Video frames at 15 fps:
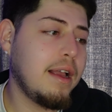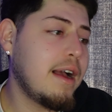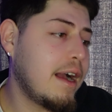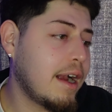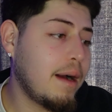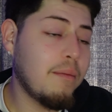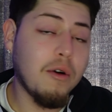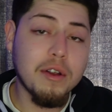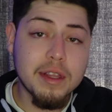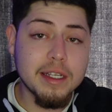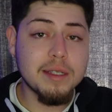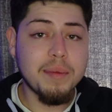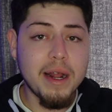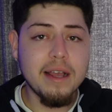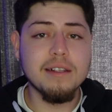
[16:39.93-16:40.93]
I got more things
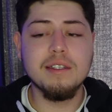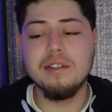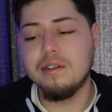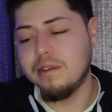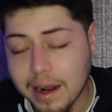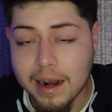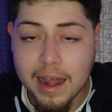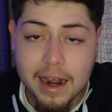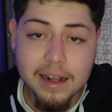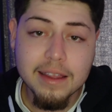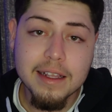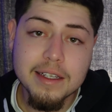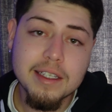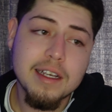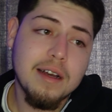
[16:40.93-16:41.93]
planned, so a lot of
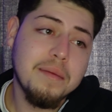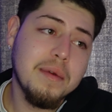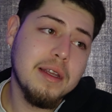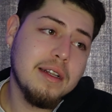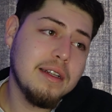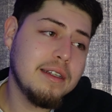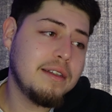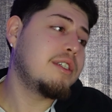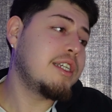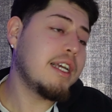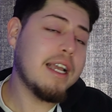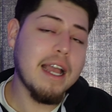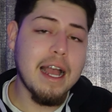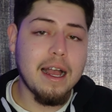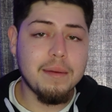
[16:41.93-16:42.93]
things coming. Shit
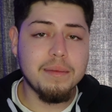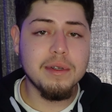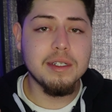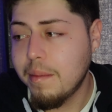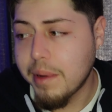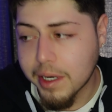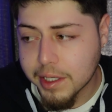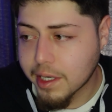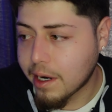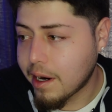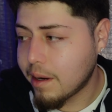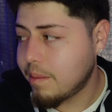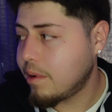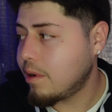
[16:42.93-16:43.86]
could happen, but it's all right,